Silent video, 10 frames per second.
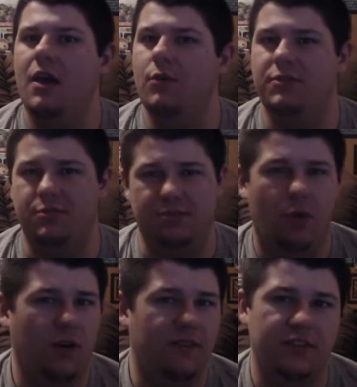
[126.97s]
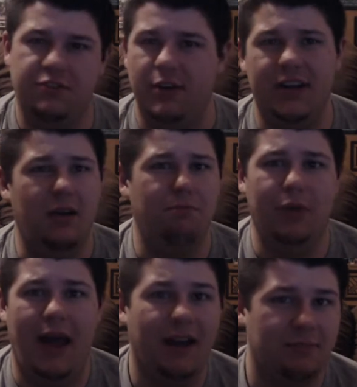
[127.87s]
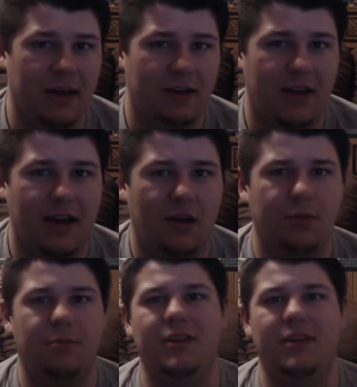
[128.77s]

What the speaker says: which was more of a straight-up black metal album.